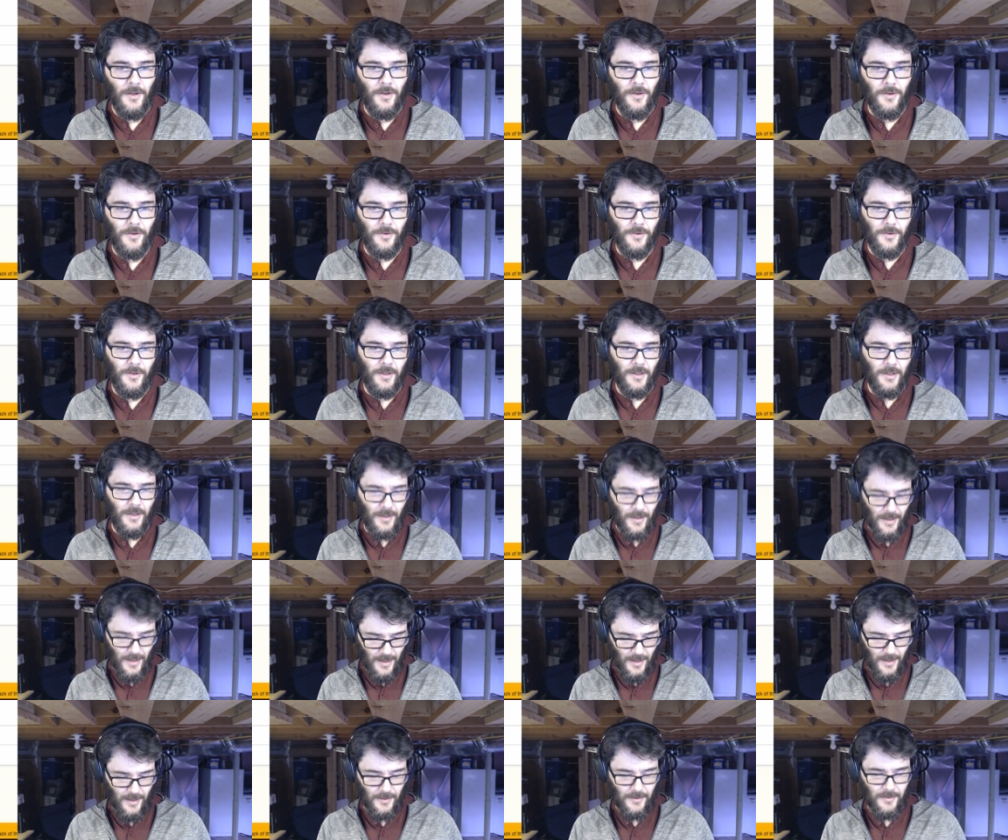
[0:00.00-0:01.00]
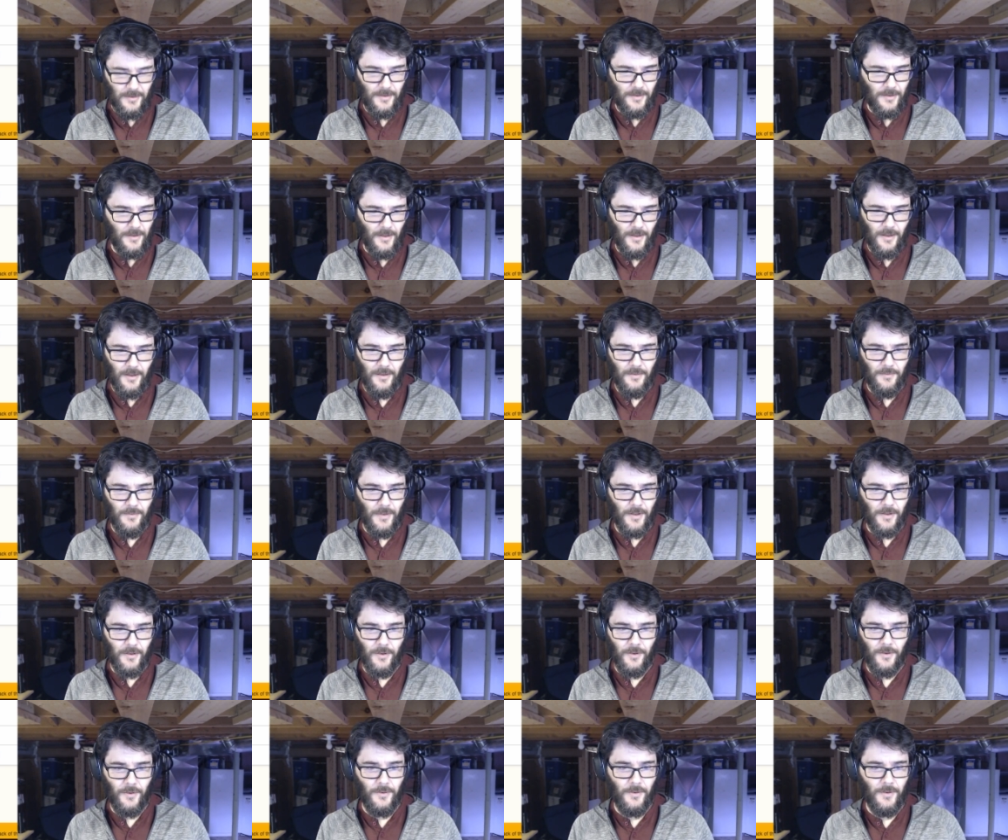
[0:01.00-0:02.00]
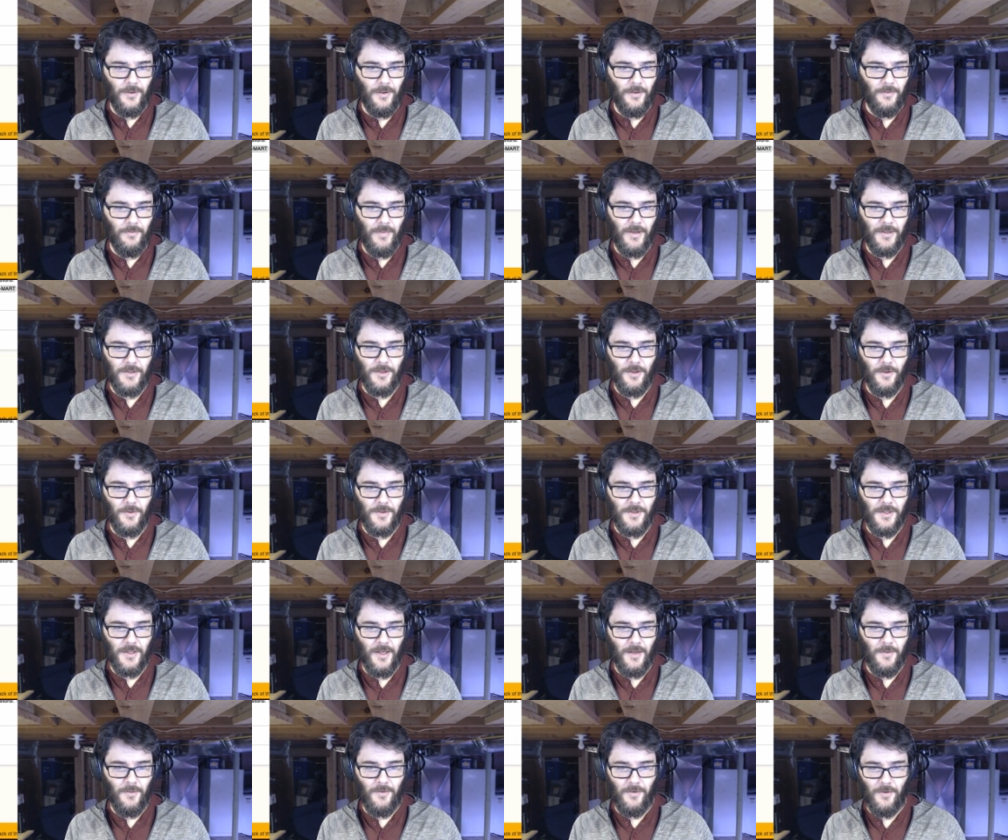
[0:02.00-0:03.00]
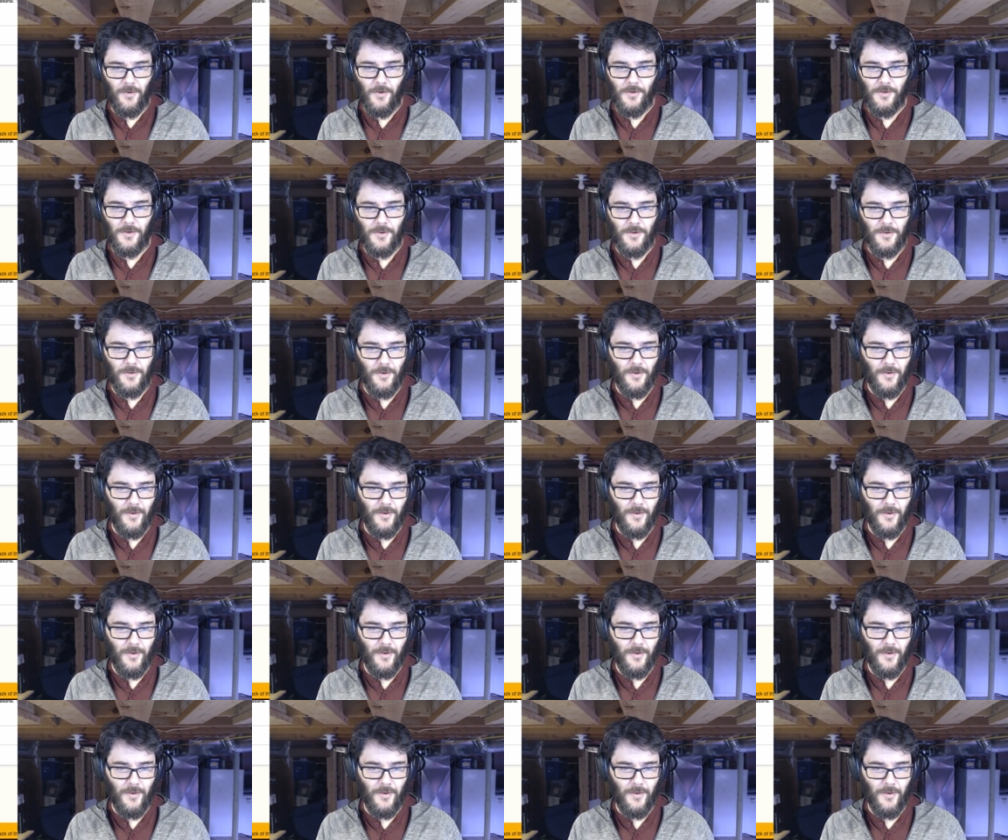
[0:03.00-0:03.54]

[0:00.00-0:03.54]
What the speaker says: 30 at, I don't know, Metro is the name of a grocery store